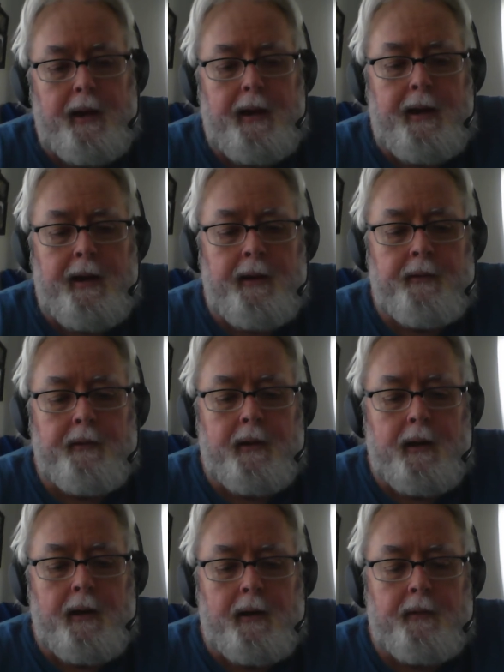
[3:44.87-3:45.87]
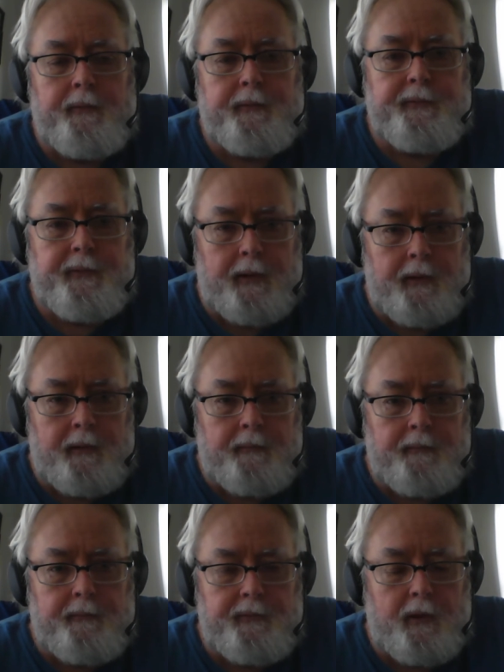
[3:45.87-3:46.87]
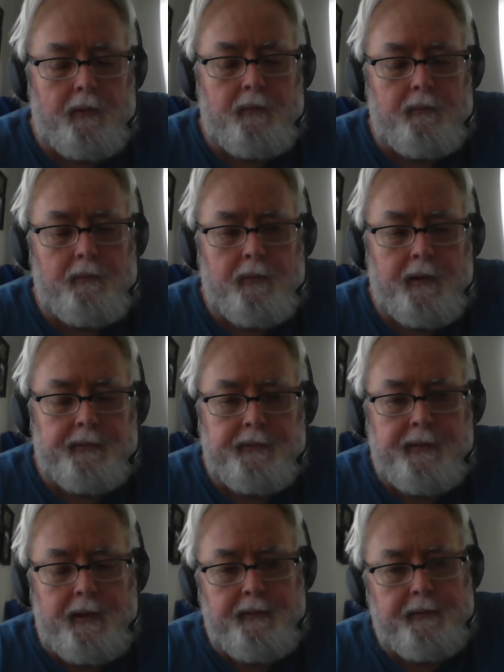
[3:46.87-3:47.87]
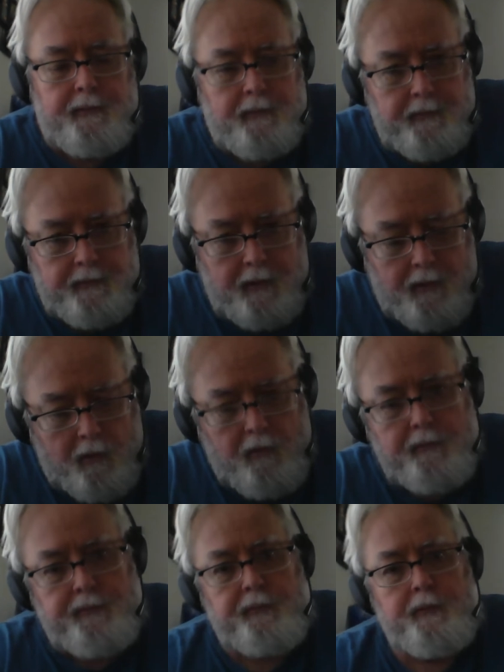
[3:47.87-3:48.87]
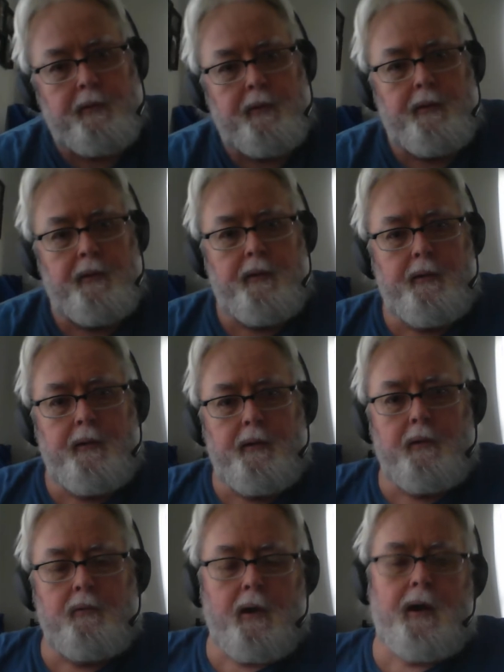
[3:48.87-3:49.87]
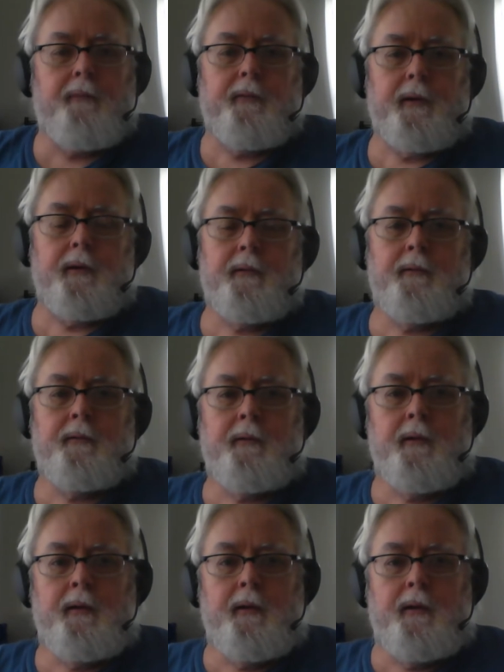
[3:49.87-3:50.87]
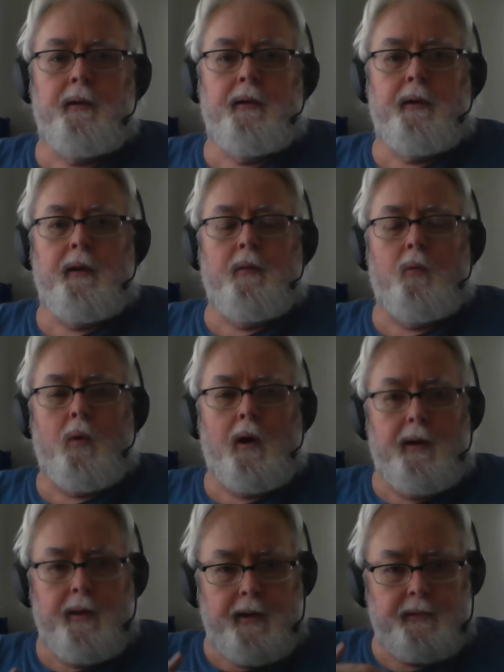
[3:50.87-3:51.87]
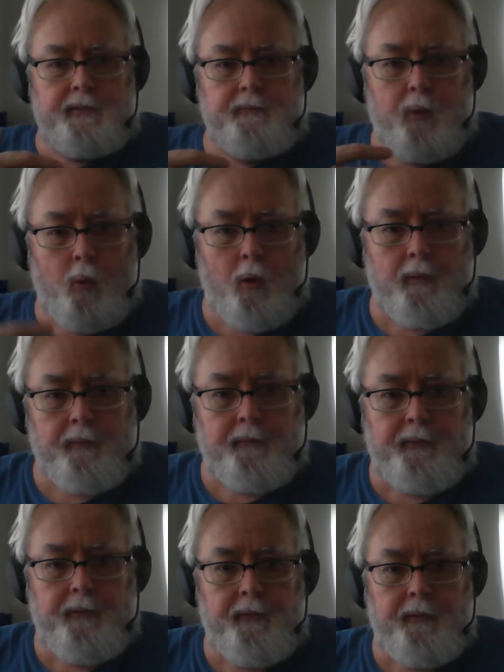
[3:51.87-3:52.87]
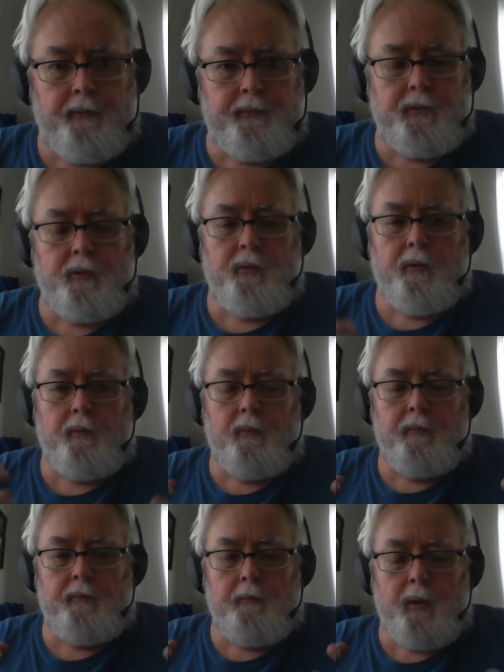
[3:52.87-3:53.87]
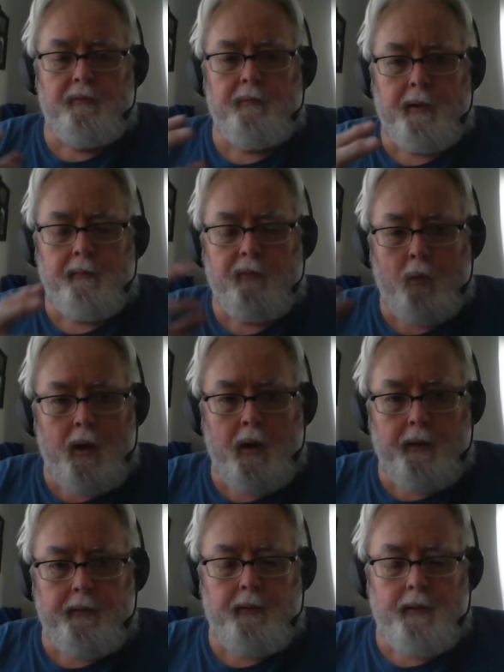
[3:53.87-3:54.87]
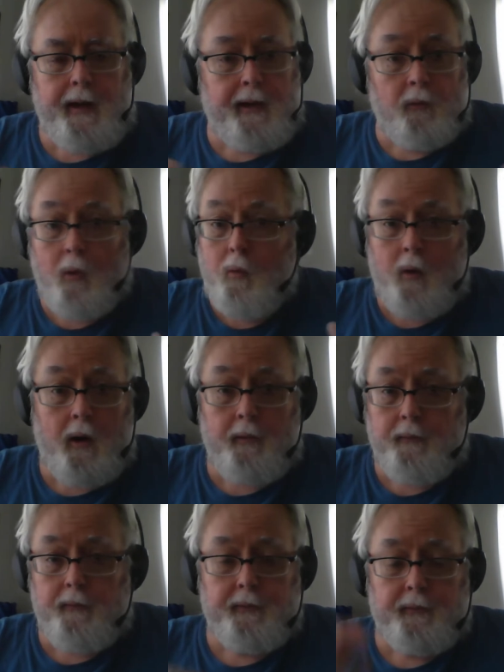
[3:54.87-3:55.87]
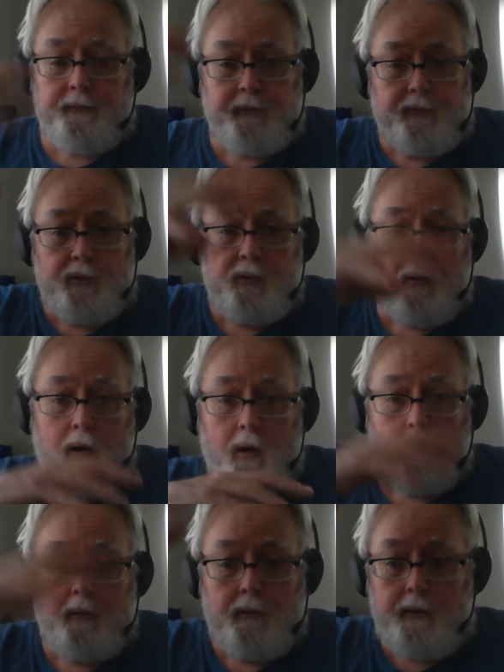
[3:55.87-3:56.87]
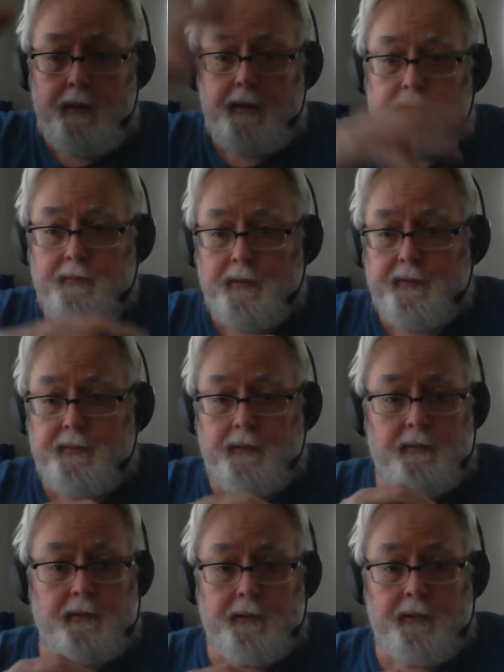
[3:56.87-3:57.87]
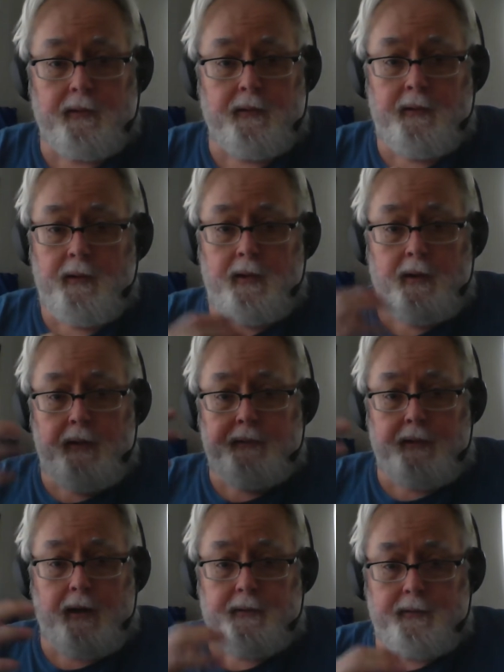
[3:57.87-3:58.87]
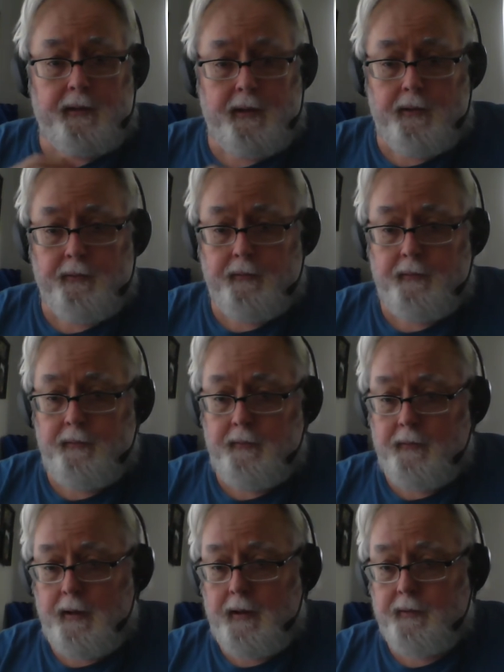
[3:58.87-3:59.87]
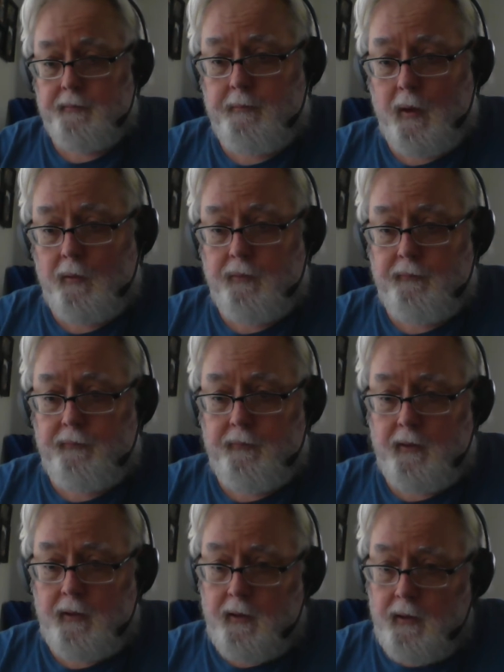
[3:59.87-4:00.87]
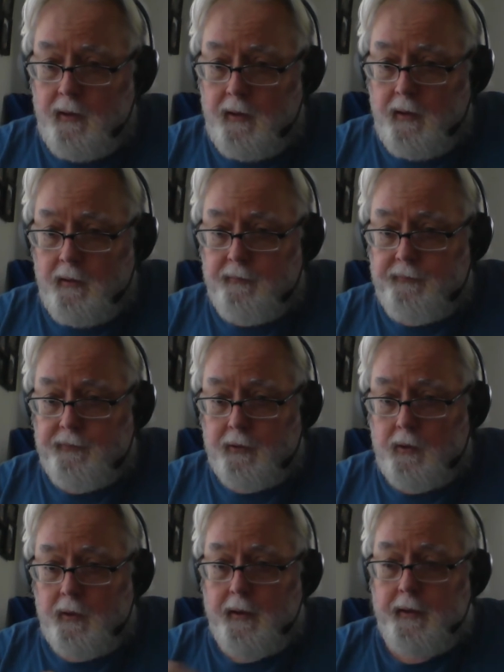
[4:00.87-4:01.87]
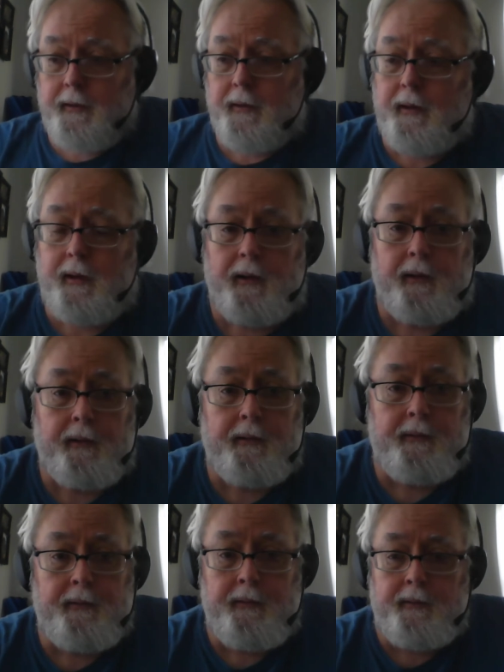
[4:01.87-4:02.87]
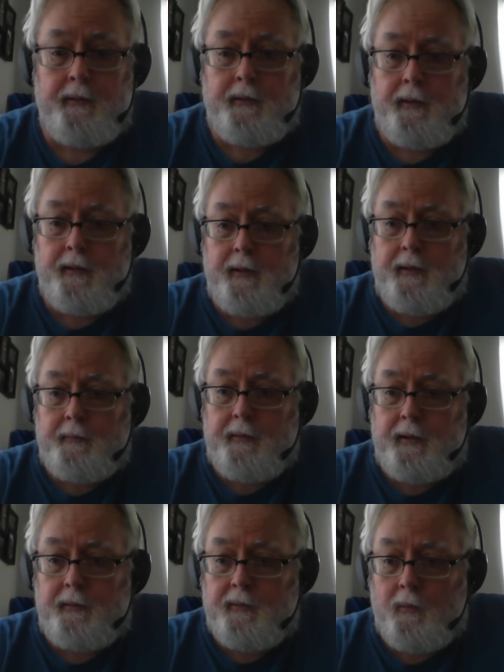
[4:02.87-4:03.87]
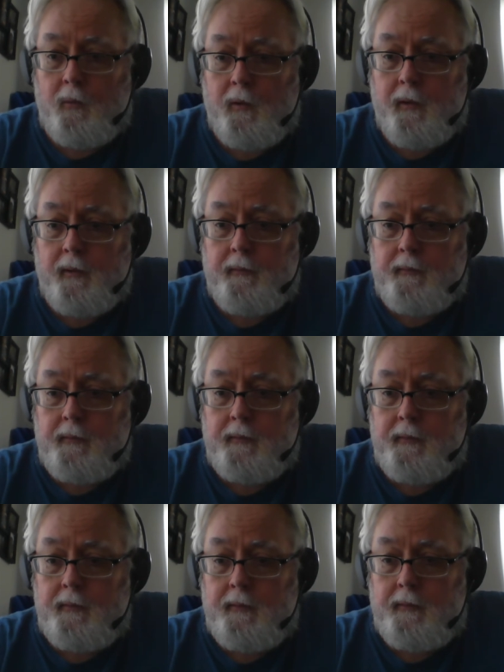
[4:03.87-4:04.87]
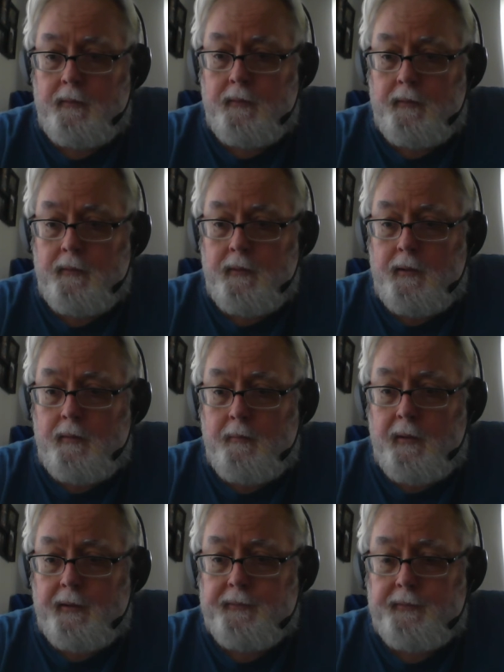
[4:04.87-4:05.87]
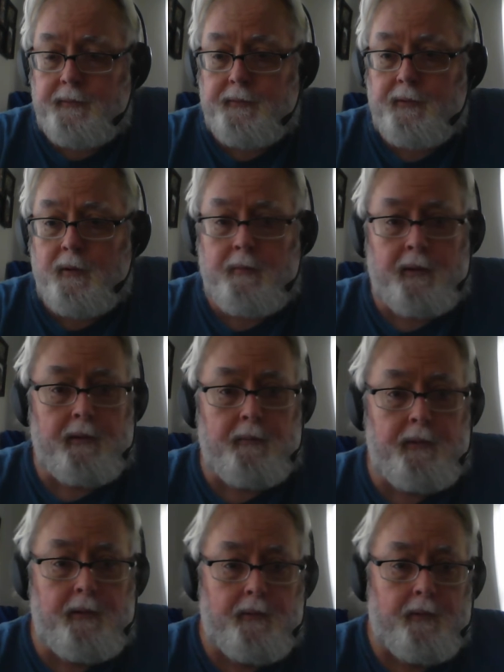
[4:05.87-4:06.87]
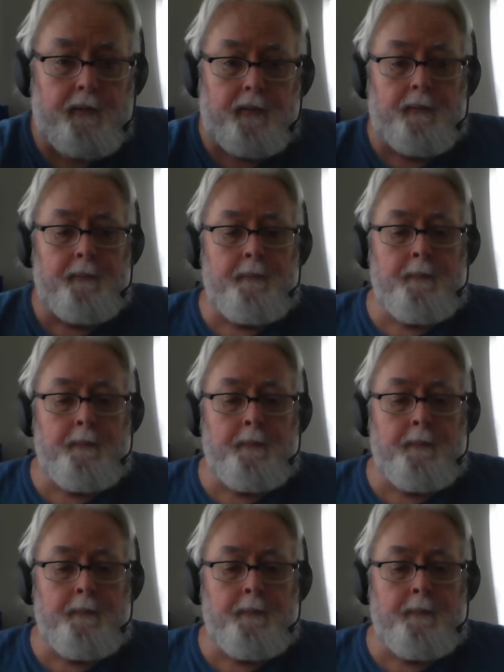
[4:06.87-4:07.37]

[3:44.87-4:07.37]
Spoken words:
And the second, so when I say that the Earth's gravity, why that's important to the movement of wind and or water, the two are inexplicably tied together as both fluid. Getting some weird messages on my computer here.